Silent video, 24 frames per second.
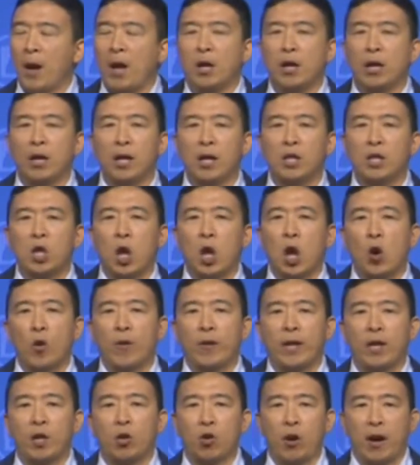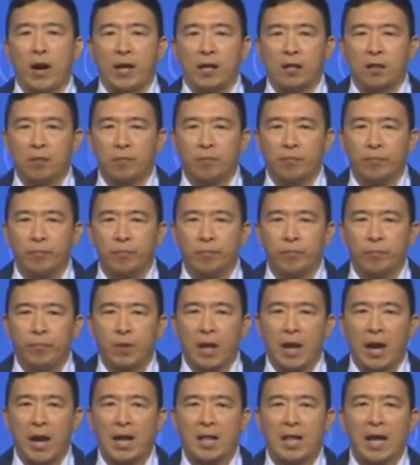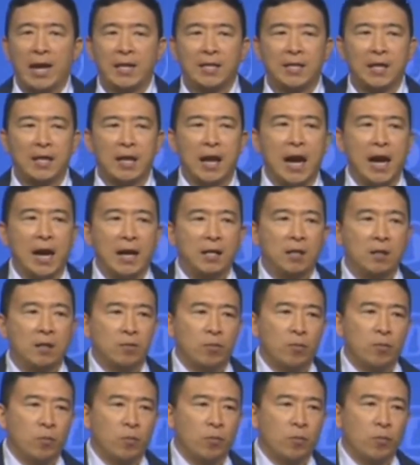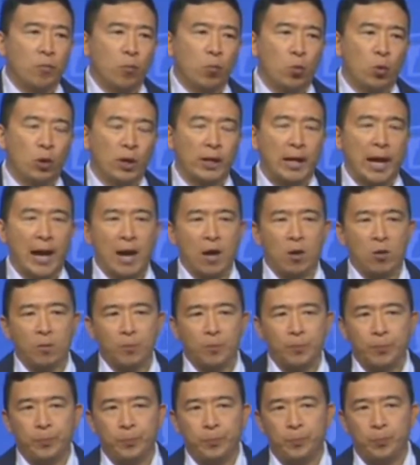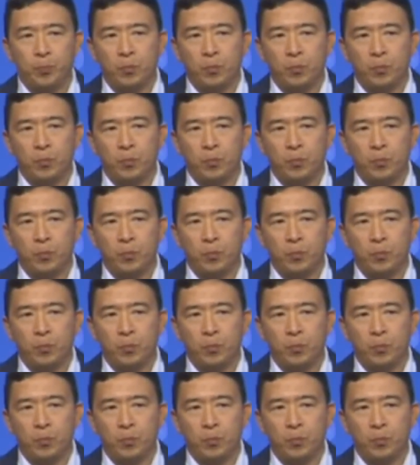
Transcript: America is already great. And that did not work out.